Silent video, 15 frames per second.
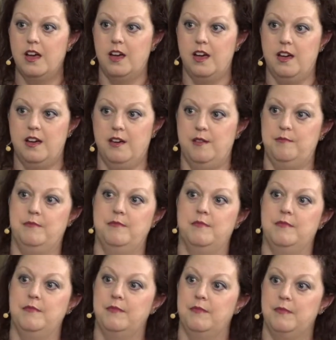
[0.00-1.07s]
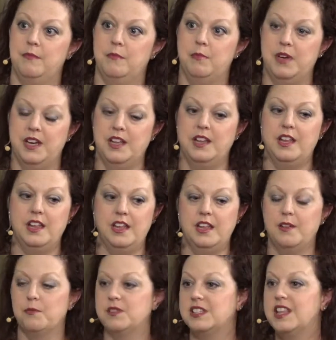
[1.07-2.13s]
But it
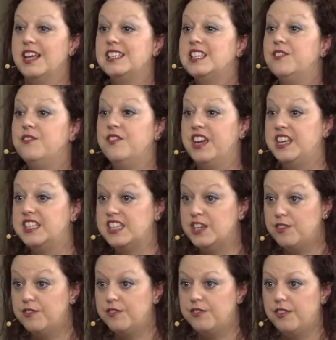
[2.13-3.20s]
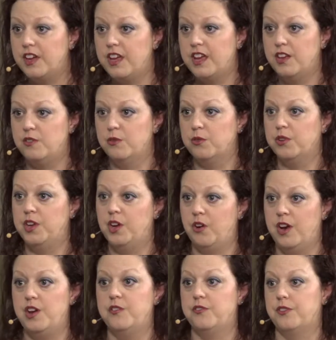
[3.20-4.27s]
was less invasive and really
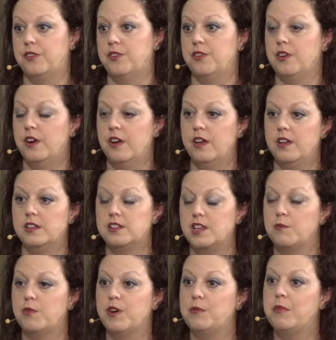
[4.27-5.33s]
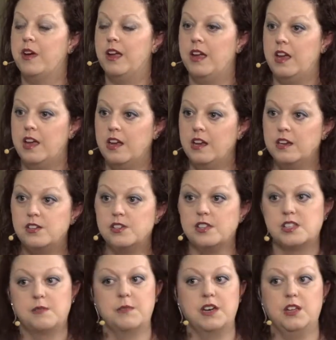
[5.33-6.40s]
great for someone my age and
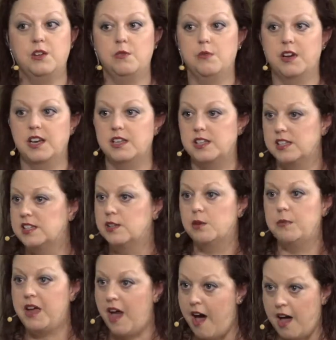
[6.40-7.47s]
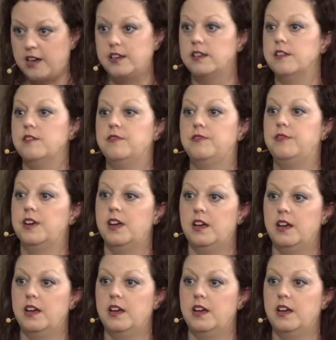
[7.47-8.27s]
somebody who wanted to still be active,